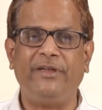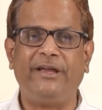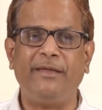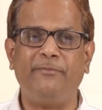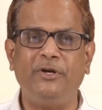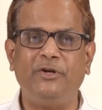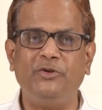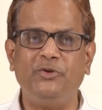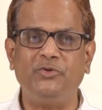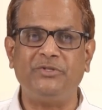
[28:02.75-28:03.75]
We could able to
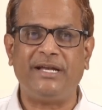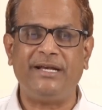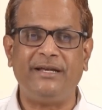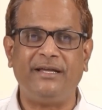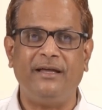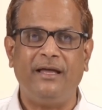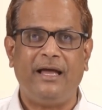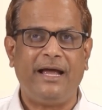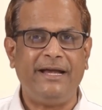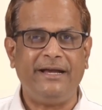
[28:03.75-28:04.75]
use and
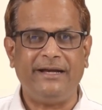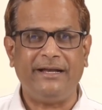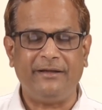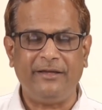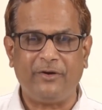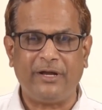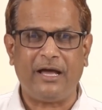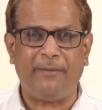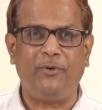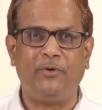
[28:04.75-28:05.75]
you can
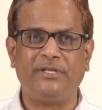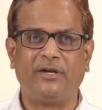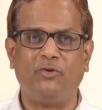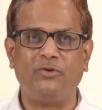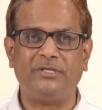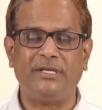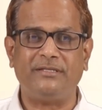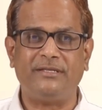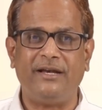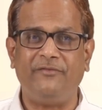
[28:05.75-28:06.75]
upload the
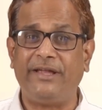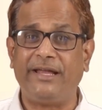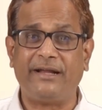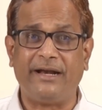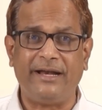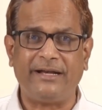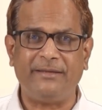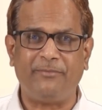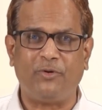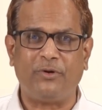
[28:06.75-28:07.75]
courses and we can conduct
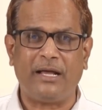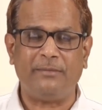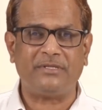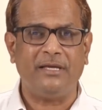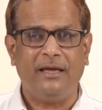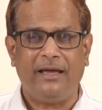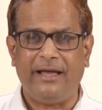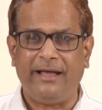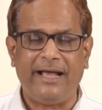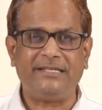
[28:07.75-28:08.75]
the programs
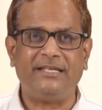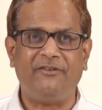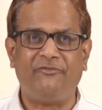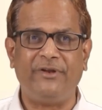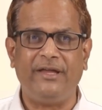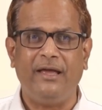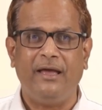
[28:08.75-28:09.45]
hassle free.